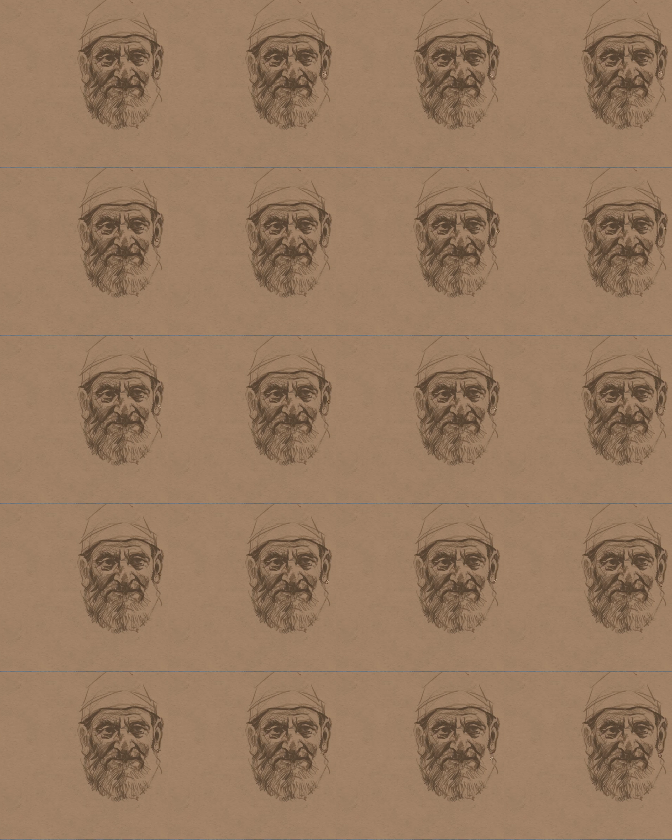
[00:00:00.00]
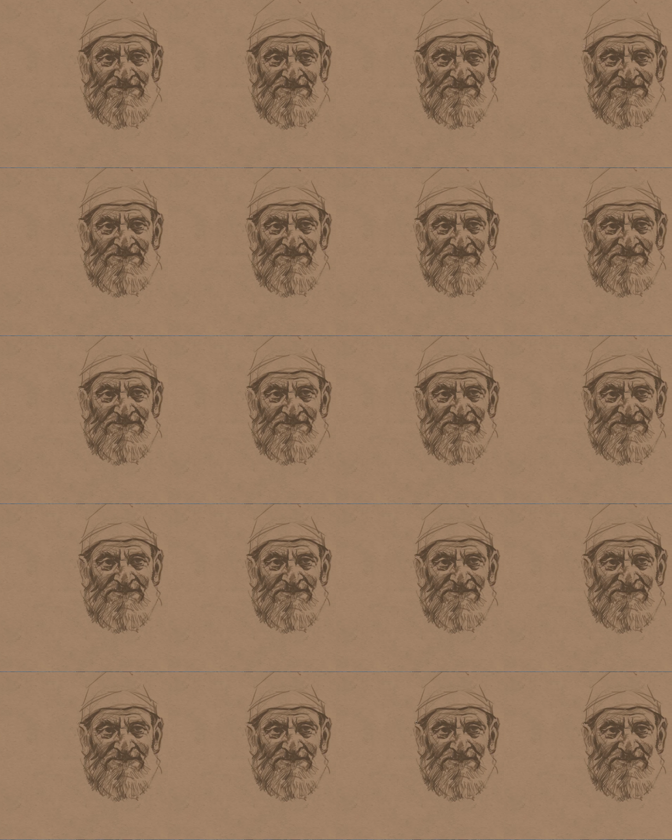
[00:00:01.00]
out with if you're not used to
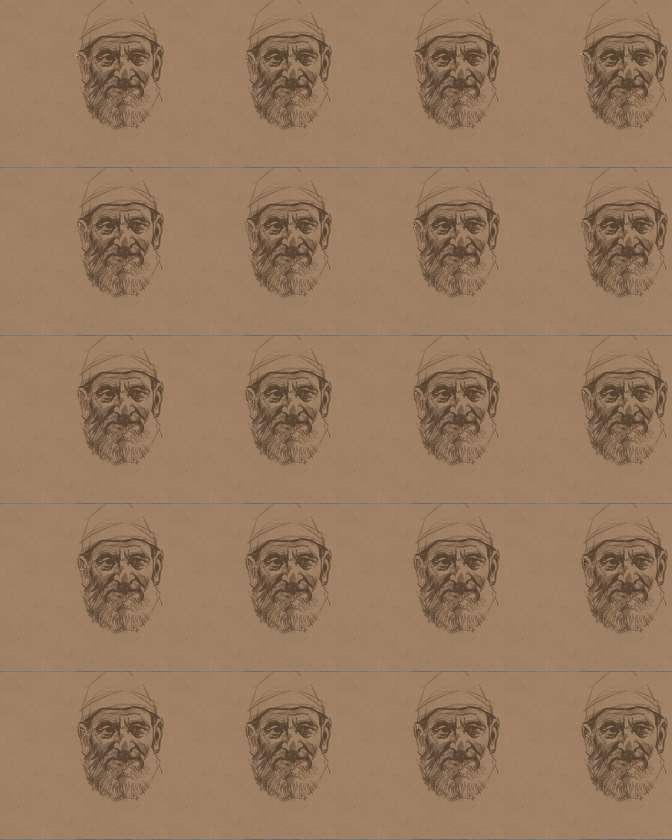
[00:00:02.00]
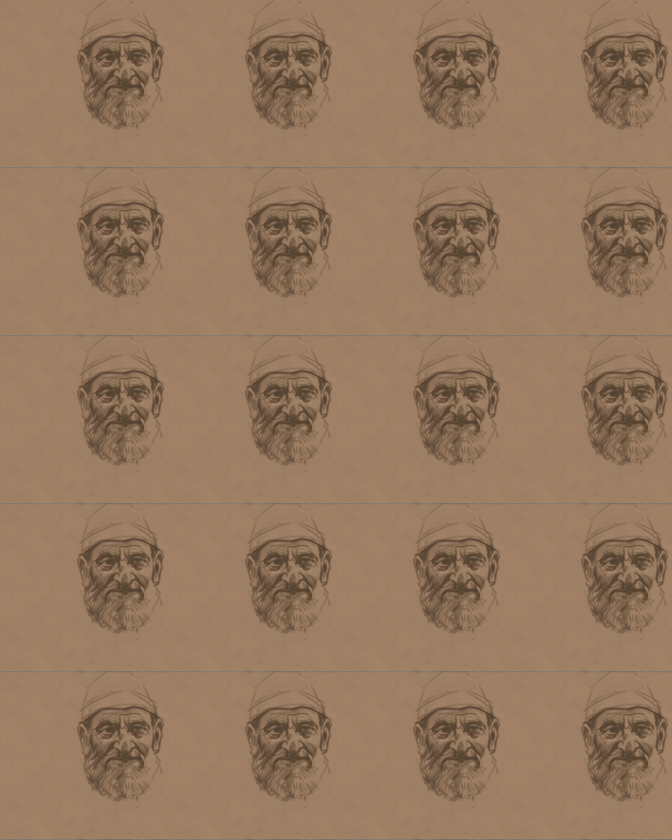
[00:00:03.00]
digital media, uh, because
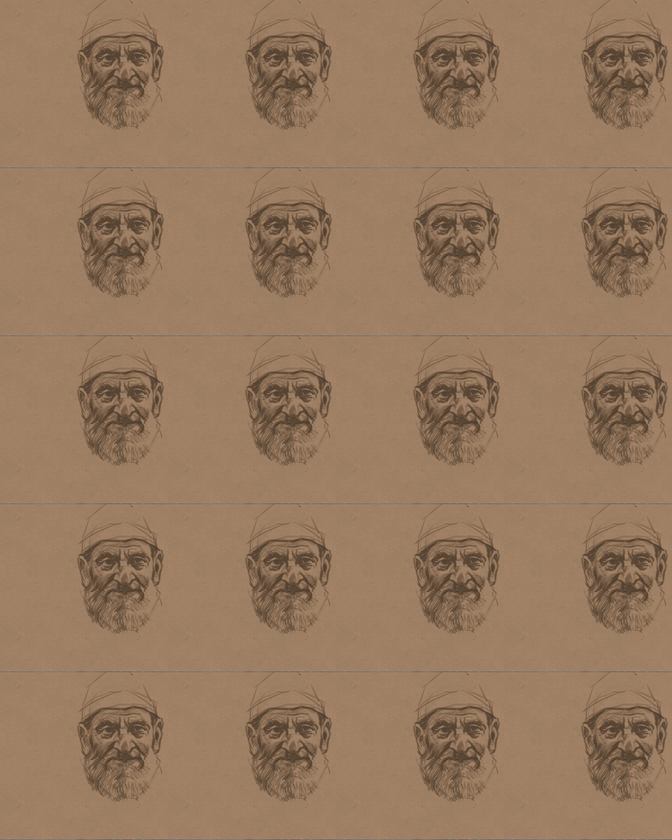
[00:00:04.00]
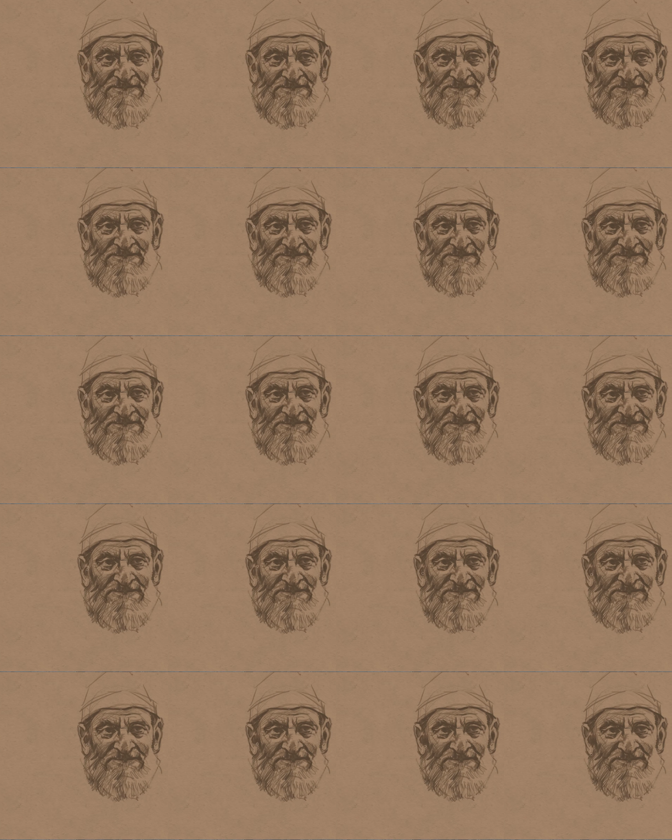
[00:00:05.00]
it's it's the, the, like I said,
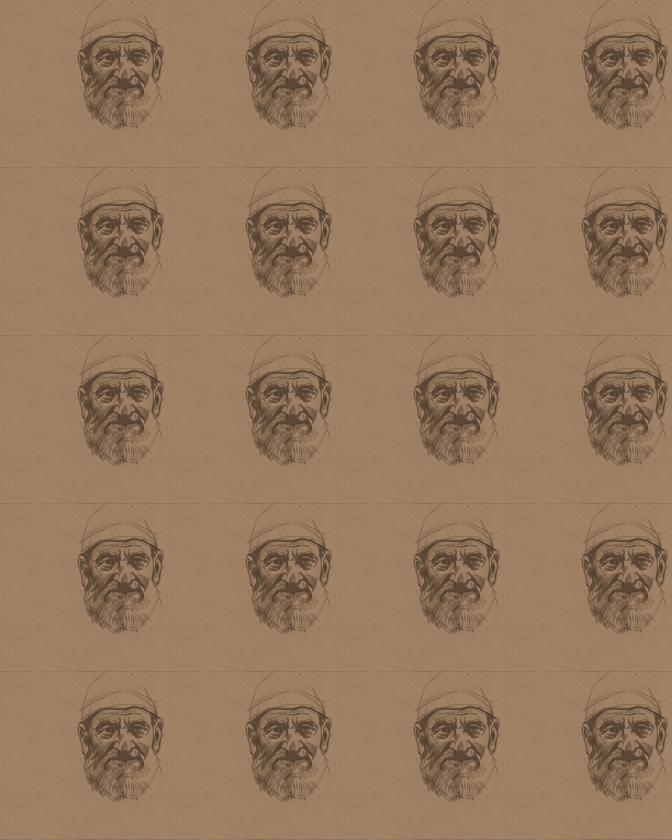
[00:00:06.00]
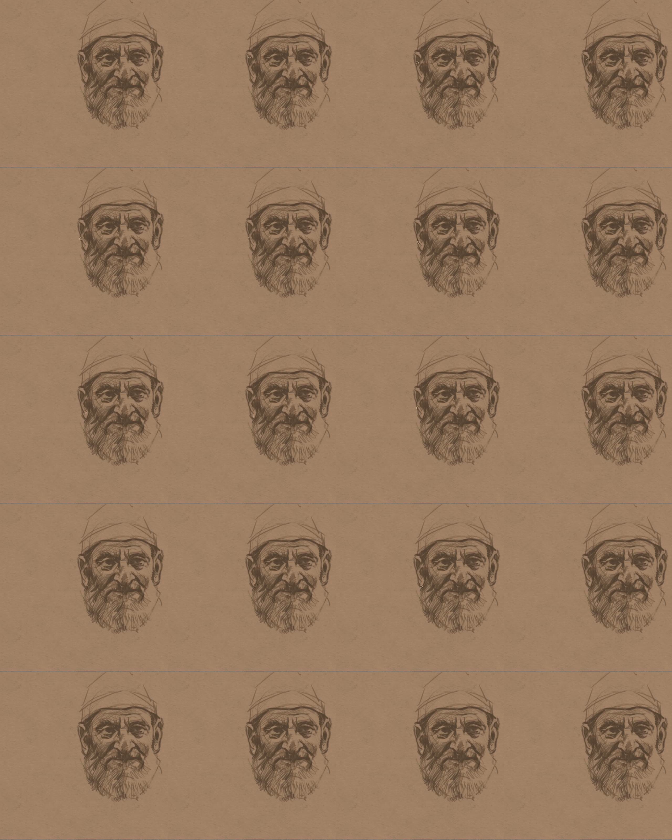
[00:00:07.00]
there's not a lot of bells and whistles.
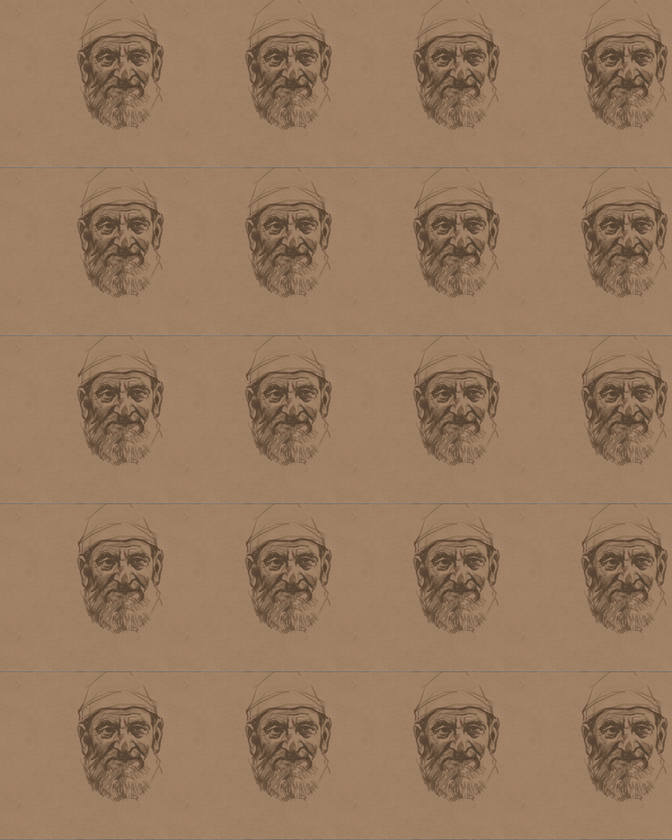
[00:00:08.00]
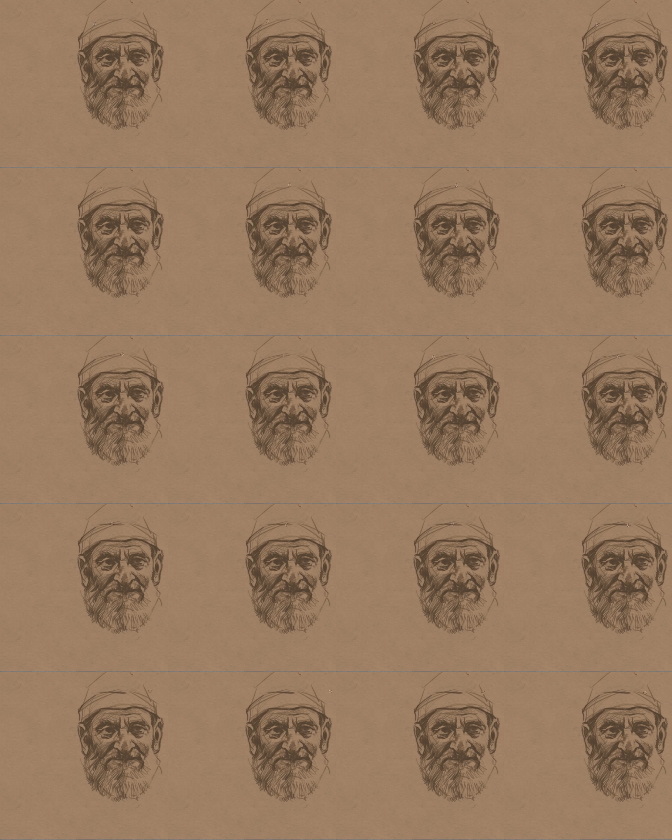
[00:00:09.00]
So I like using this program.
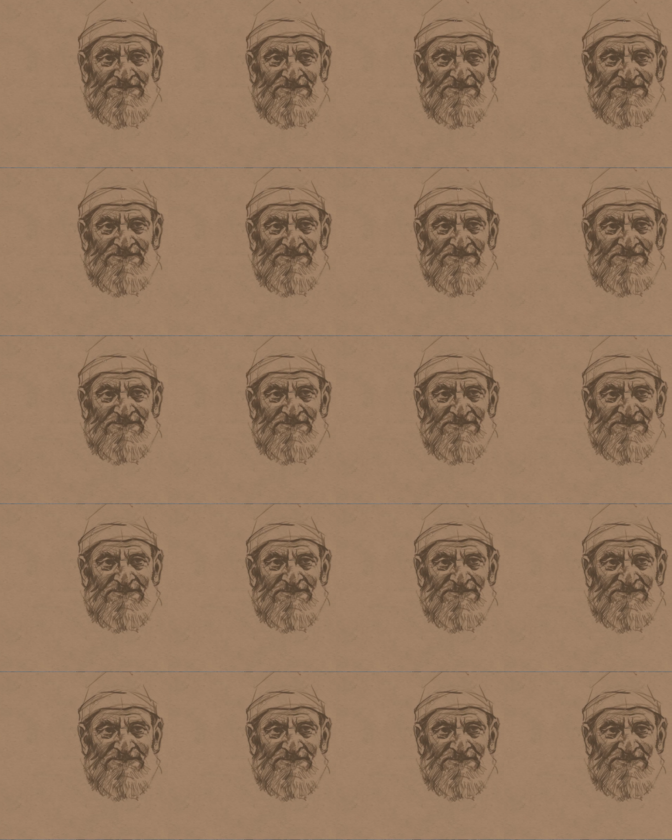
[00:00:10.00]
Now,